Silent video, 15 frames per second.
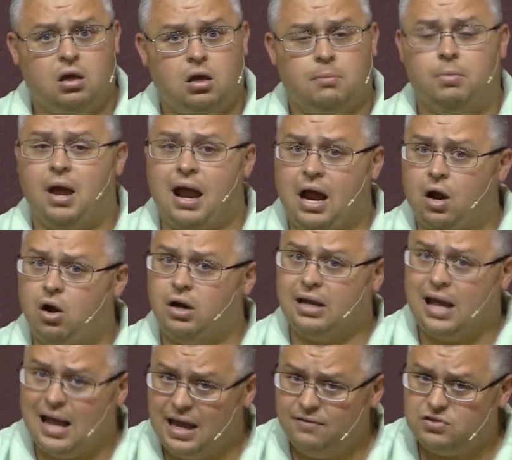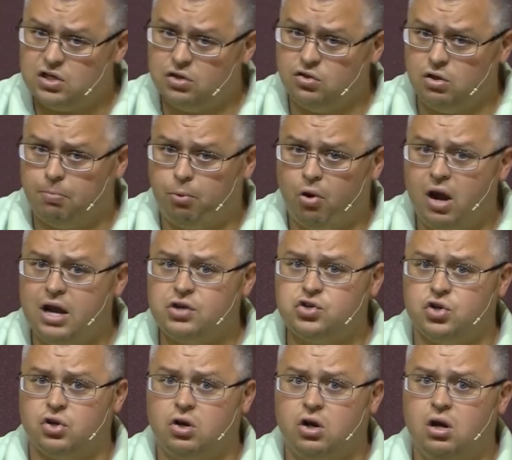But Aaron caves under the
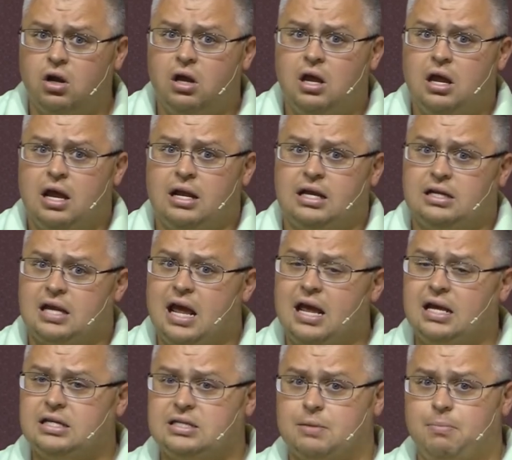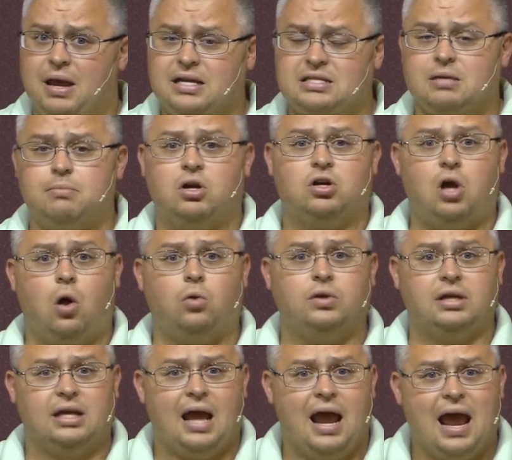pressure and he takes and makes them a
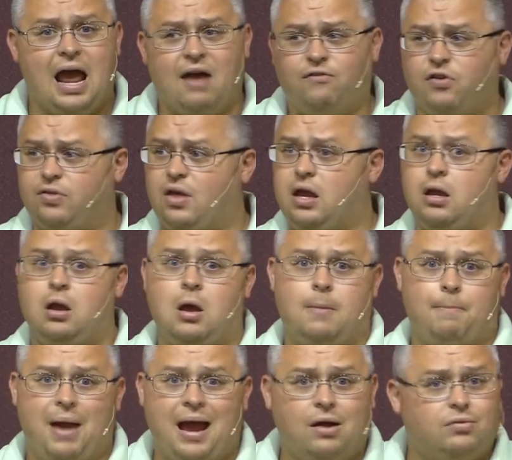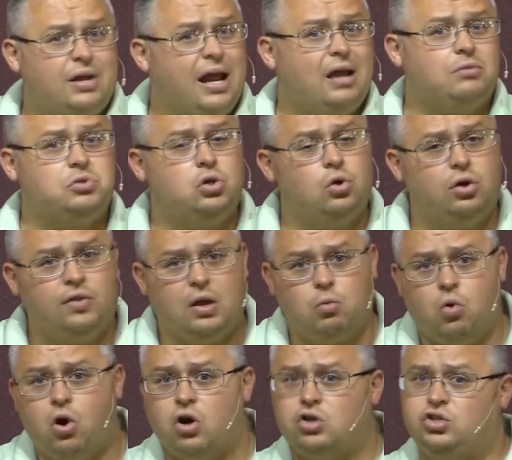golden calf and they bow down to it, they
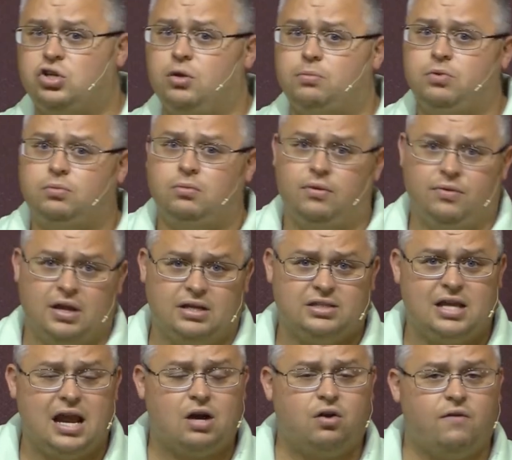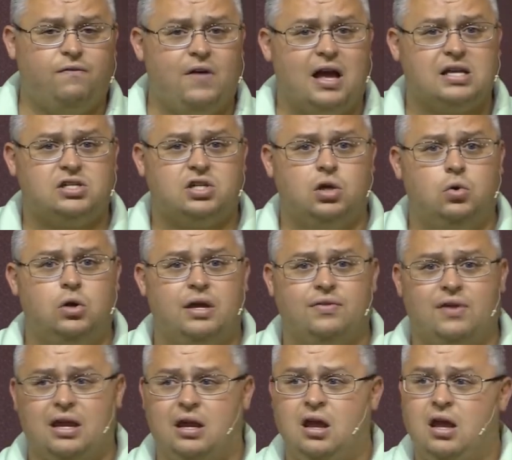worship and they sacrifice to it and
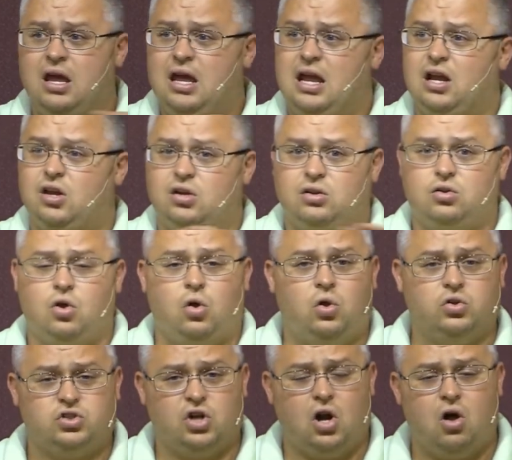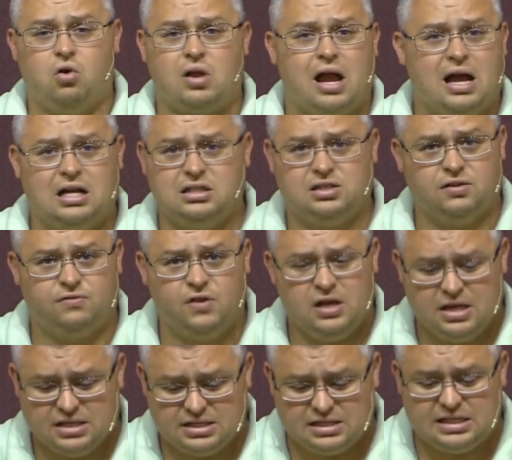they indulge in all kinds of
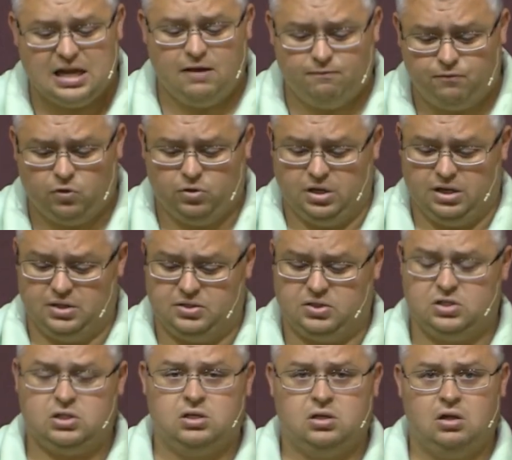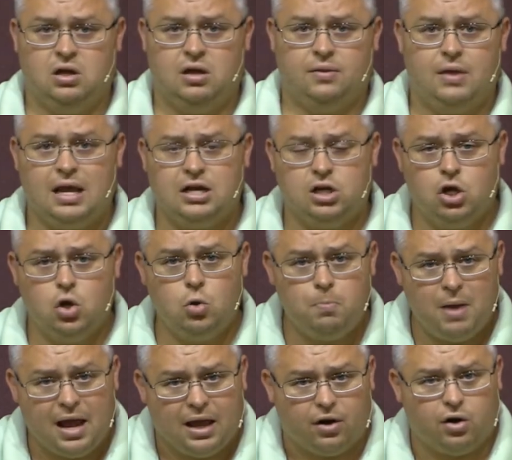sinfulness. They knew
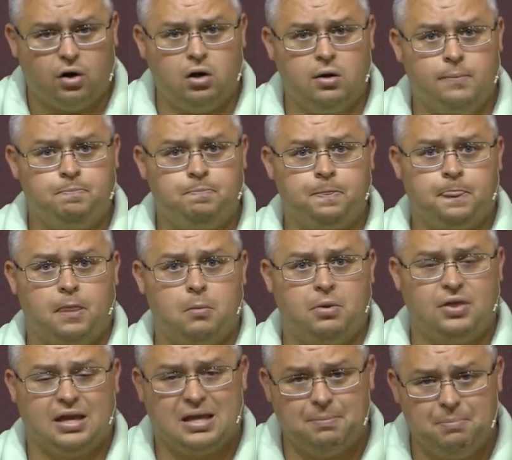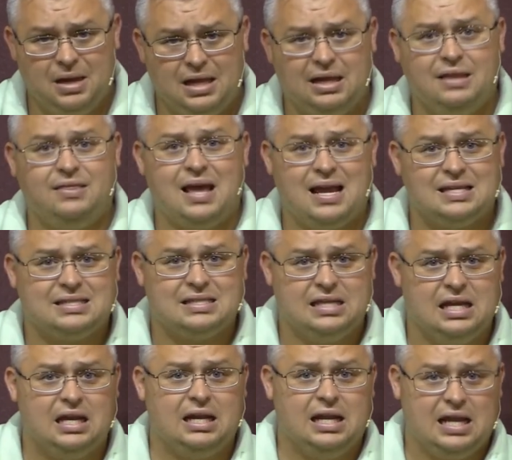better, but they committed that
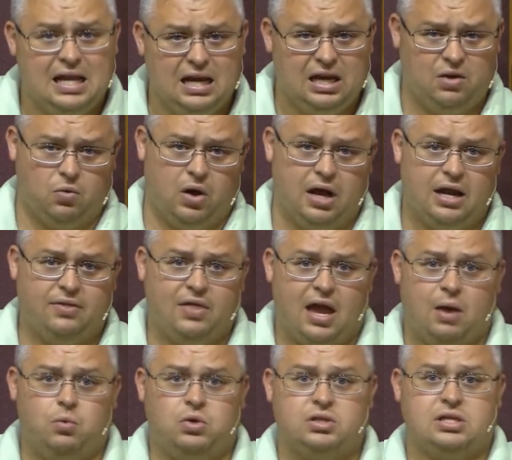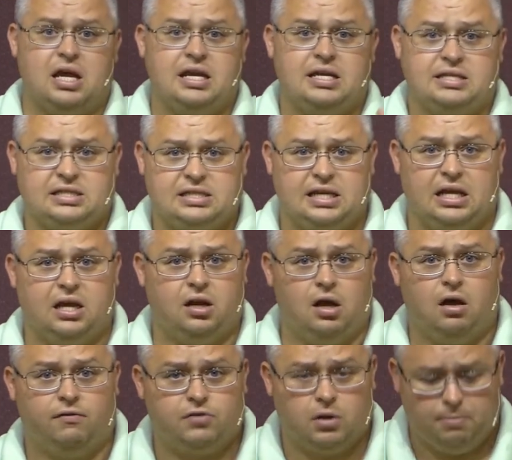sin anyway. That was a sin
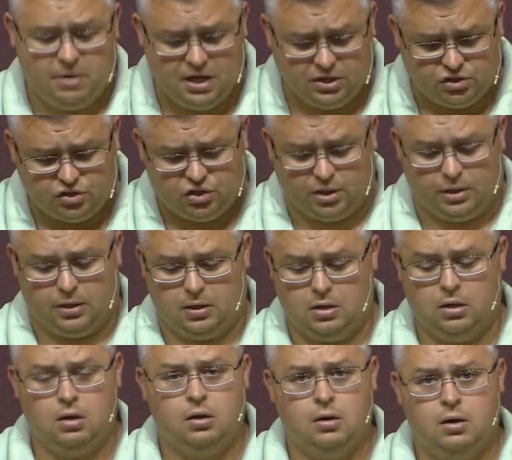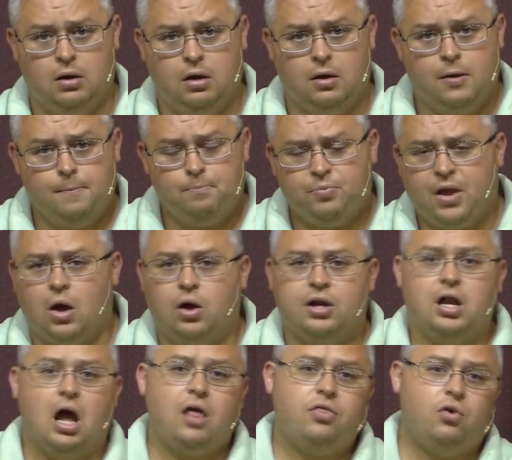of commission. Now,
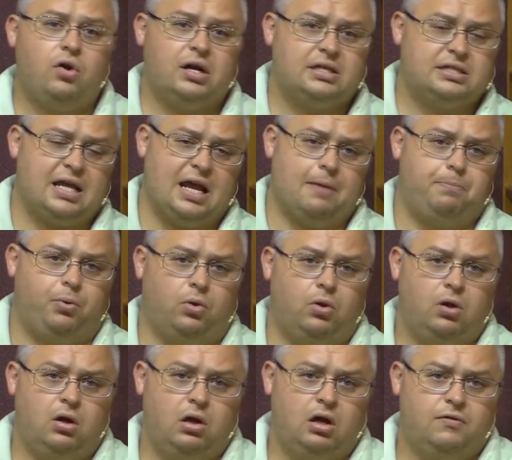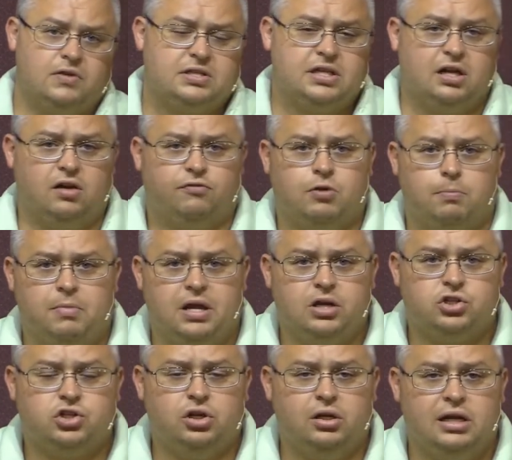another example of a sin of
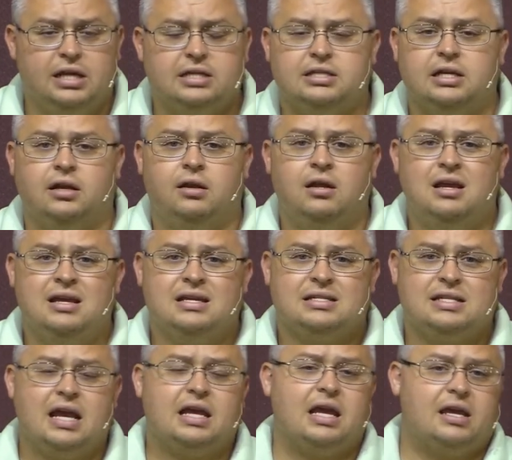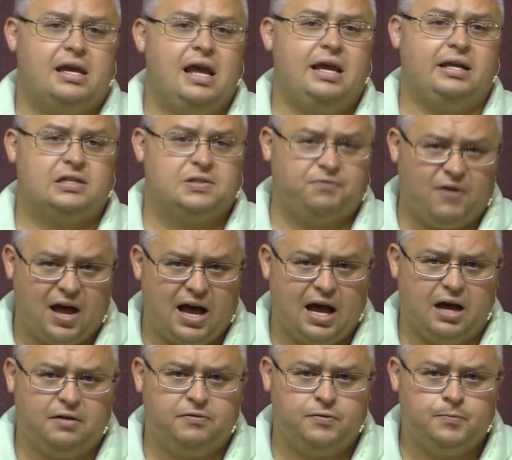commission is in 2 Kings
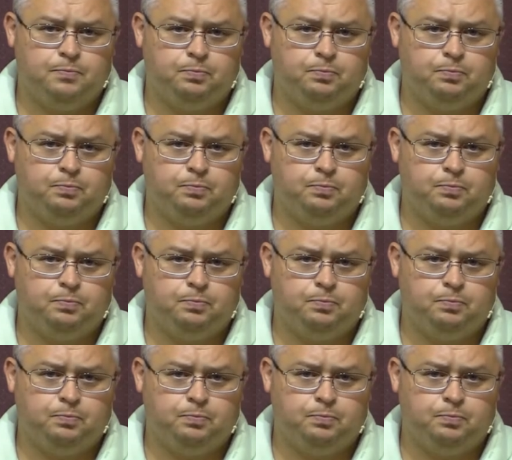5.